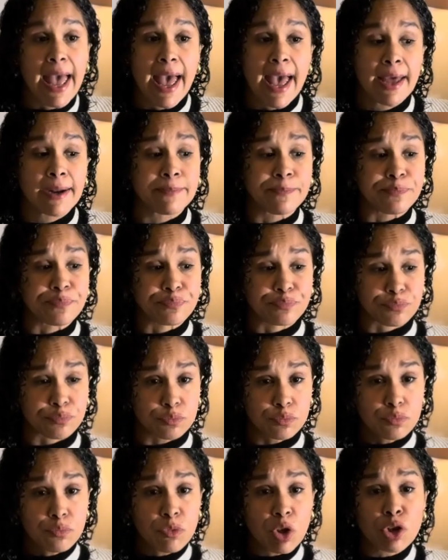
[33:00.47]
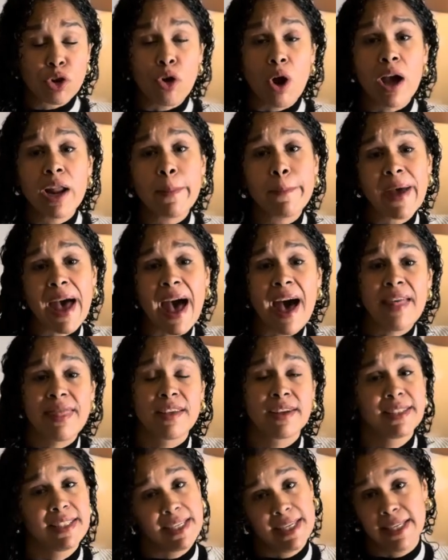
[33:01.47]
and you're on a path
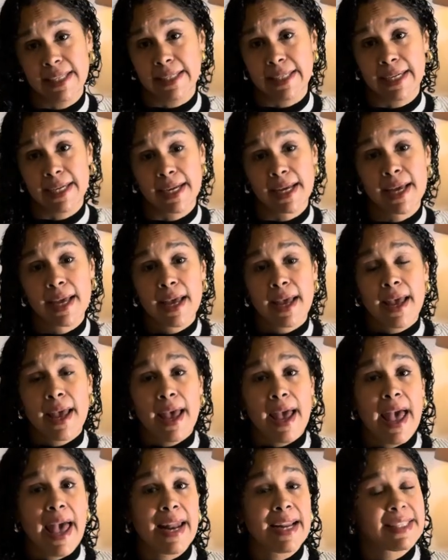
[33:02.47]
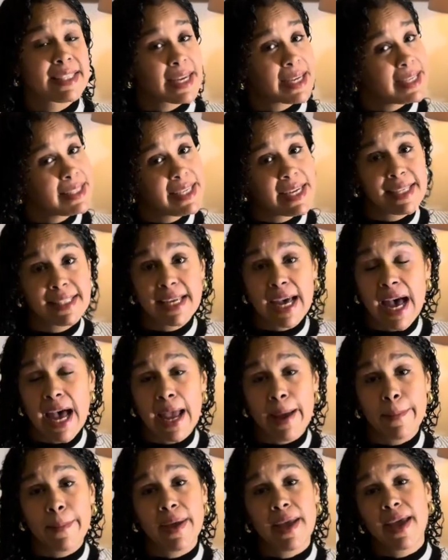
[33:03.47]
to healing. And it's going to take
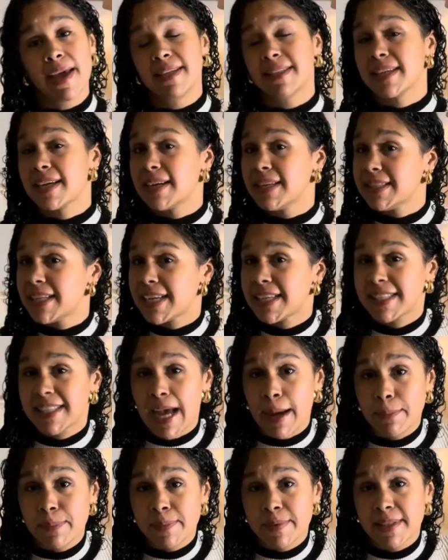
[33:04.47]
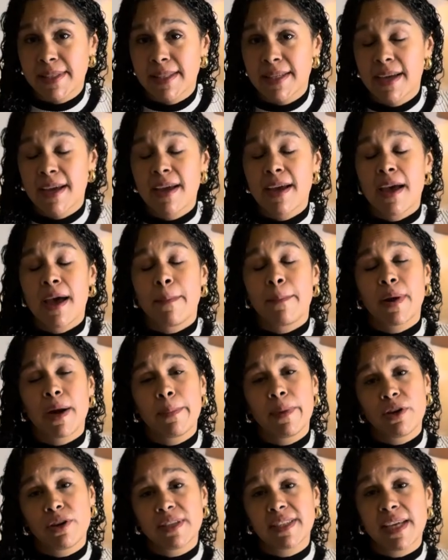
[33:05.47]
time, and it's going to take steps. But I'm
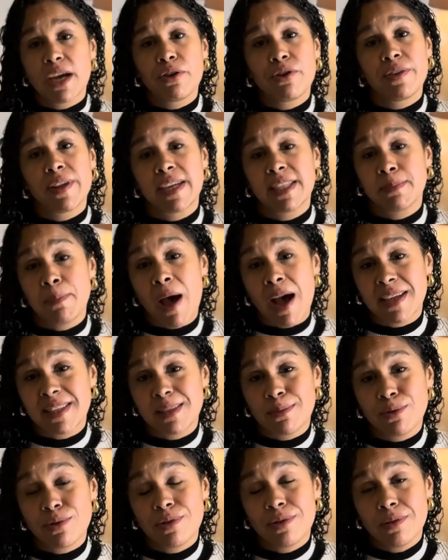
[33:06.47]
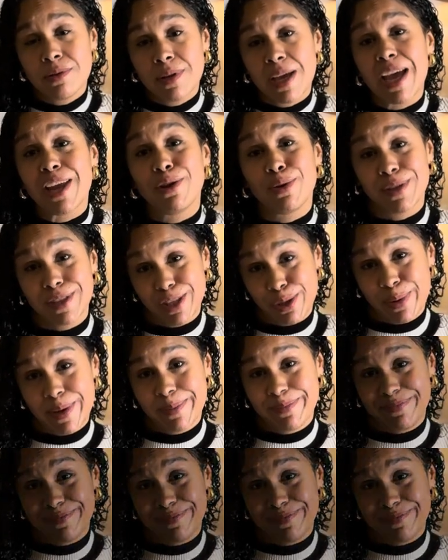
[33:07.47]
here to tell you that it's possible, and you can do it.